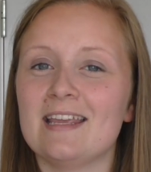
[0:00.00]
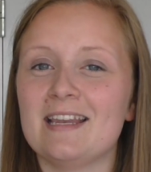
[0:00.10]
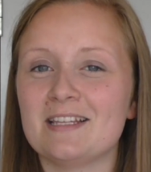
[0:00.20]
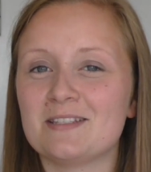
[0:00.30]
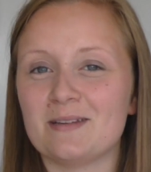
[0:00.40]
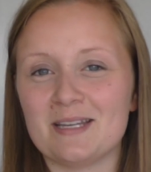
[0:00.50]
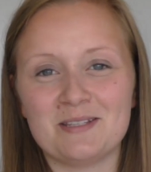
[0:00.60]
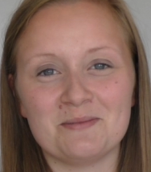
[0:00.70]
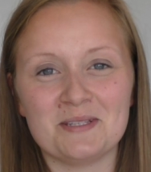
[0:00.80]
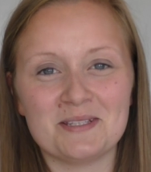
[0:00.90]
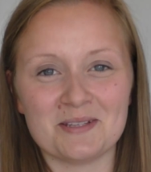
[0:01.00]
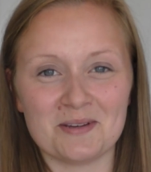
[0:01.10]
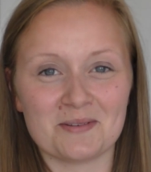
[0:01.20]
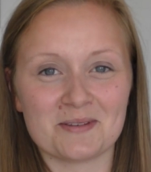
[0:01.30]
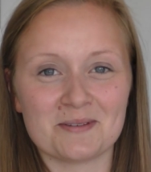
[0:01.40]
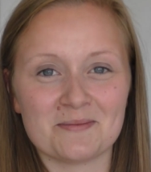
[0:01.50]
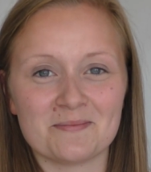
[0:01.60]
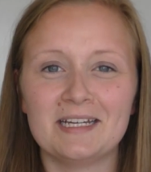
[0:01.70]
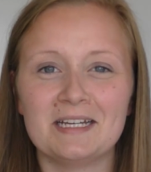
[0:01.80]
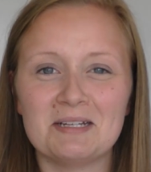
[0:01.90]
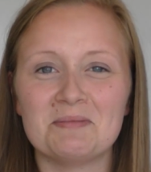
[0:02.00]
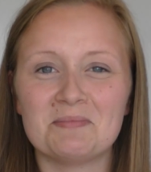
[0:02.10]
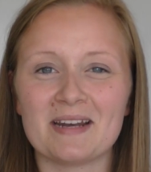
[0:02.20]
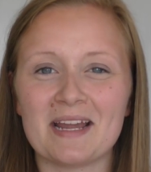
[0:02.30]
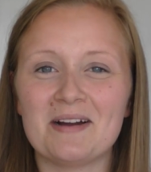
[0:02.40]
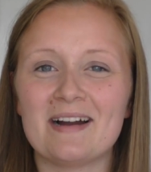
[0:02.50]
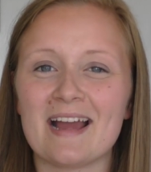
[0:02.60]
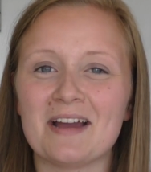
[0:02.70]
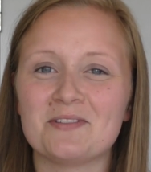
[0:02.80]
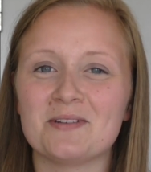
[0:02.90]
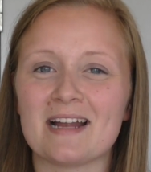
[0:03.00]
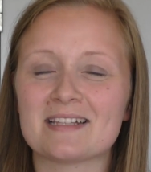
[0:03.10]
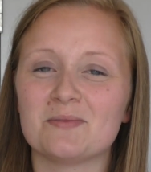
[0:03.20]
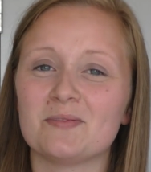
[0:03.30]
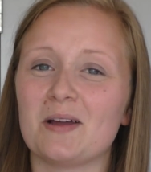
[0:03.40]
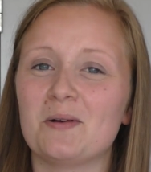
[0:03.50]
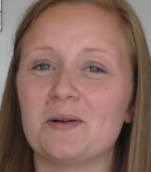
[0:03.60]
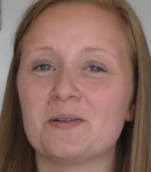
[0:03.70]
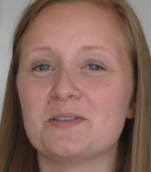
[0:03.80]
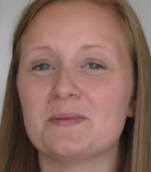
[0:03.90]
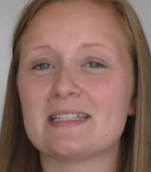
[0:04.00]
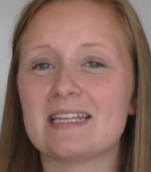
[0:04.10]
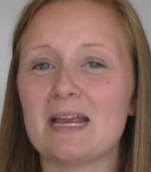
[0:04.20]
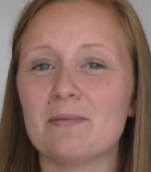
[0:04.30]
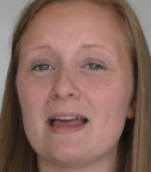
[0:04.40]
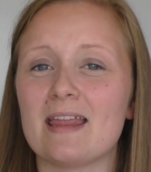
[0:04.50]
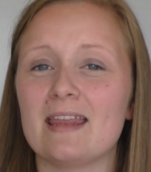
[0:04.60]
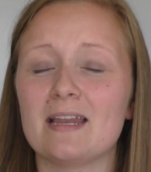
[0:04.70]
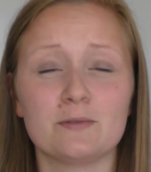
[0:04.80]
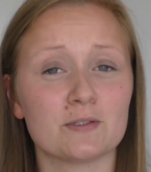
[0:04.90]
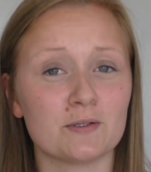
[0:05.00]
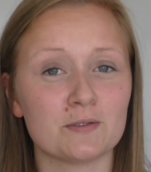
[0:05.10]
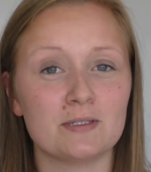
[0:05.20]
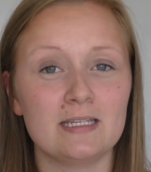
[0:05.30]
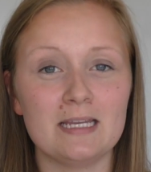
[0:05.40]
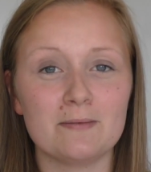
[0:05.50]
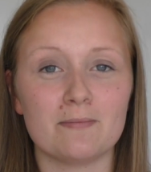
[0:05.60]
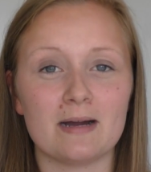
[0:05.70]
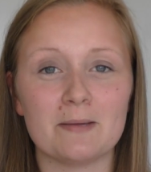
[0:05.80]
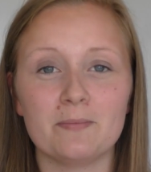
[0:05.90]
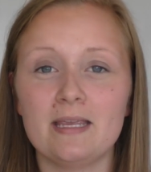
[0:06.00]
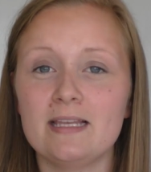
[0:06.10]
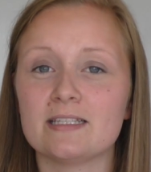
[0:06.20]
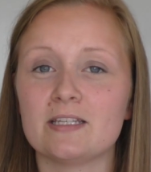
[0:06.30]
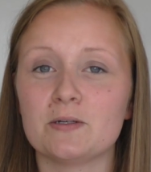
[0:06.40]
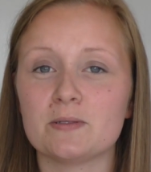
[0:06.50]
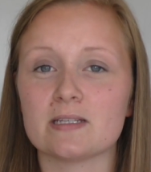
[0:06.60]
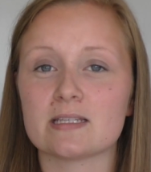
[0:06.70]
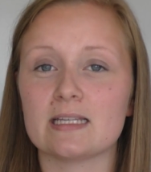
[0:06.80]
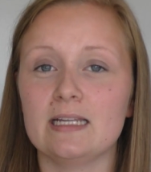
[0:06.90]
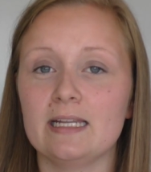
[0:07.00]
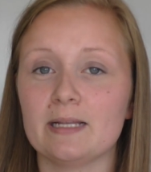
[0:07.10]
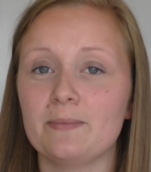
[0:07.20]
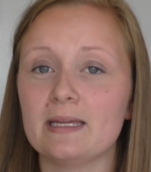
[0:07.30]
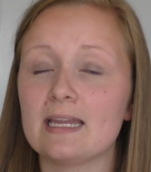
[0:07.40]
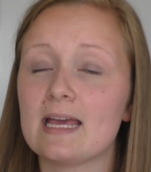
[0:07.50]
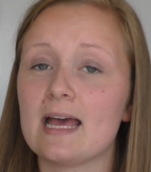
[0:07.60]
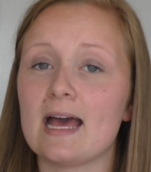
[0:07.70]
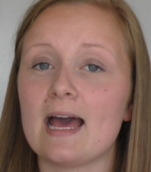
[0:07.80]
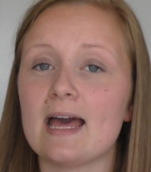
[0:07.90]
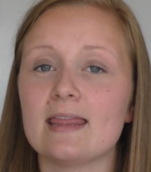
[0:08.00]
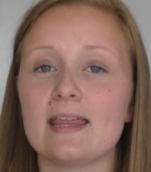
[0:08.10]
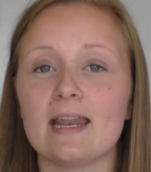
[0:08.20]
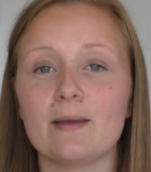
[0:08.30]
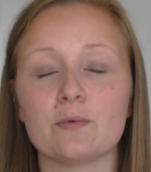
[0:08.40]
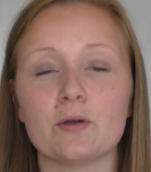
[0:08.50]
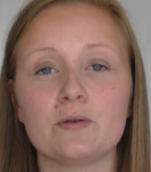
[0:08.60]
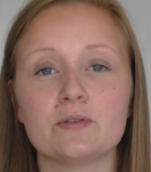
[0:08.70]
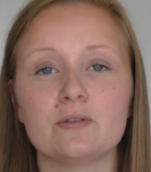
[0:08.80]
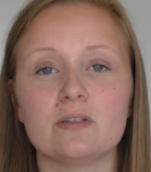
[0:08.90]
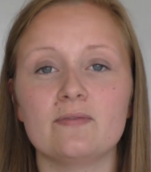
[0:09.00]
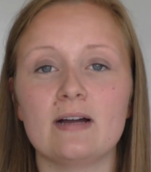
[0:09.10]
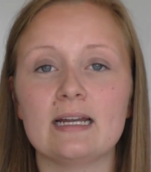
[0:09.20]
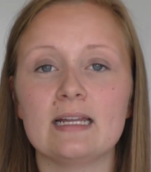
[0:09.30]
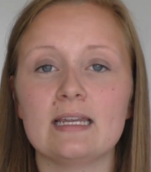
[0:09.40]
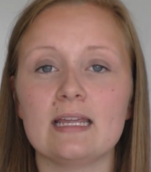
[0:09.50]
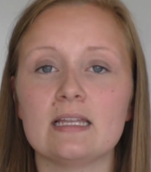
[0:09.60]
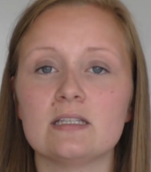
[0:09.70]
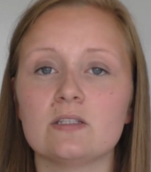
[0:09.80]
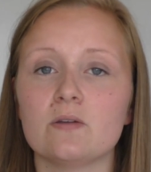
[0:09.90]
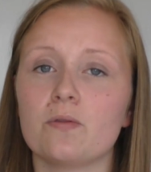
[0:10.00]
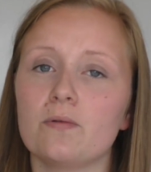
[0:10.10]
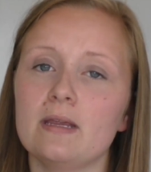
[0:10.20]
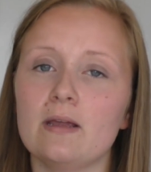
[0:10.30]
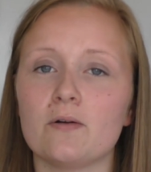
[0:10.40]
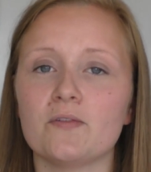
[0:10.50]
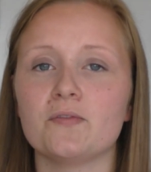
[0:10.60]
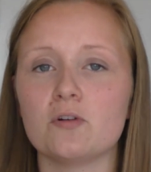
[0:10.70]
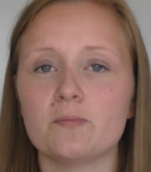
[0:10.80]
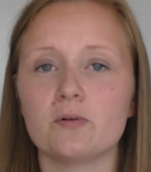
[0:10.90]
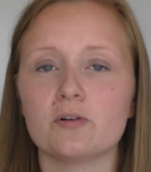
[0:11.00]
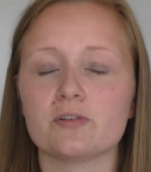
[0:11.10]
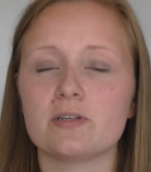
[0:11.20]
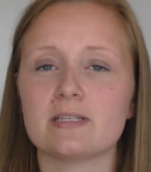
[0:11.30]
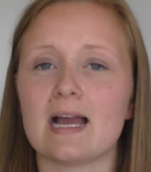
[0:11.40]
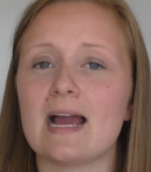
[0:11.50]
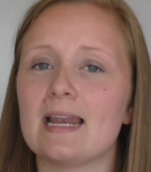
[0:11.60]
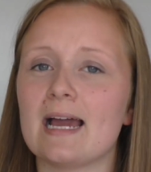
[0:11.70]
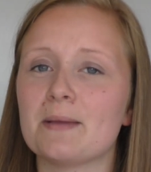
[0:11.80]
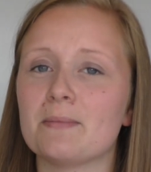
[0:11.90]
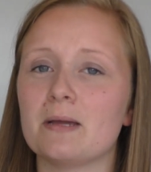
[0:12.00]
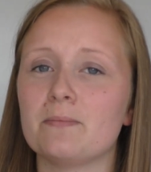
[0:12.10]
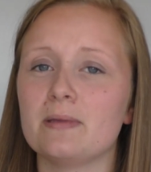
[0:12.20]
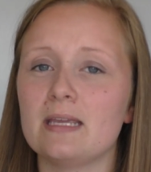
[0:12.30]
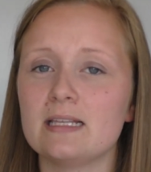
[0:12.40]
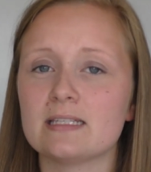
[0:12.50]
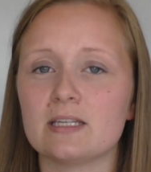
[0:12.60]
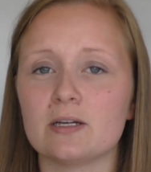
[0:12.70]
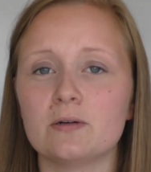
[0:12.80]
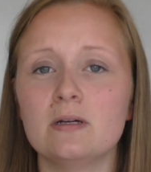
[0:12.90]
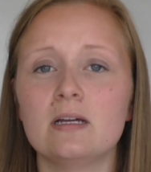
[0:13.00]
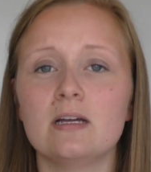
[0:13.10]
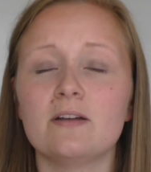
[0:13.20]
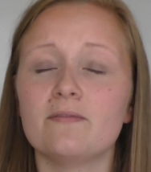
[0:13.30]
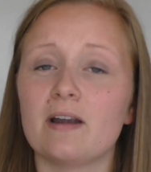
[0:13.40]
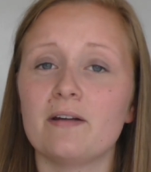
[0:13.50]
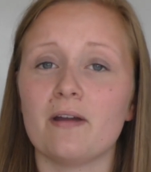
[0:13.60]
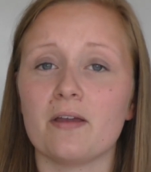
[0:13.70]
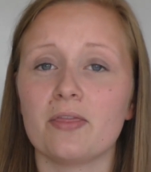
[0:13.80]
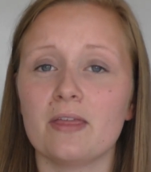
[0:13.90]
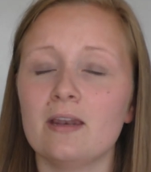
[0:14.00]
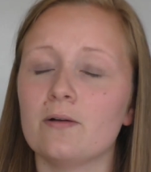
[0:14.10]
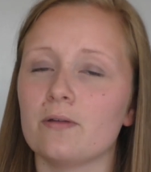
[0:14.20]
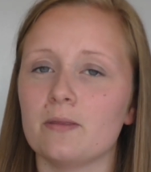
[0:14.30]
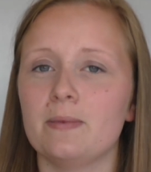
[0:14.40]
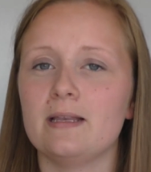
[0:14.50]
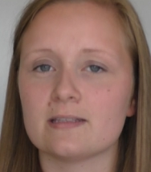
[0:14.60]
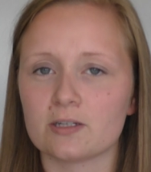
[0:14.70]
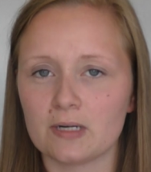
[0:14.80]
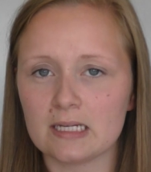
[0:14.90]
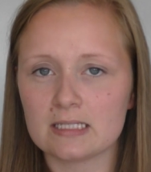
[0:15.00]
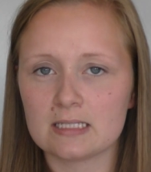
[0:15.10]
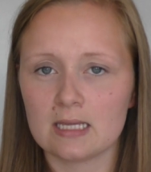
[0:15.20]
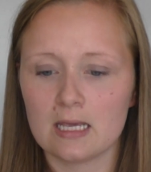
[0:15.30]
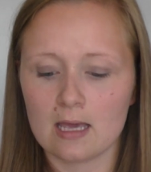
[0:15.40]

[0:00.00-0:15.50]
it is ready to be served. But now I have to add some flour onto my table, and then I'm just going to knead my pizza dough just a little bit, and then I'm going to divide it into 3 or 4 portions. I like my pizza dough very thin, or the pizza crust,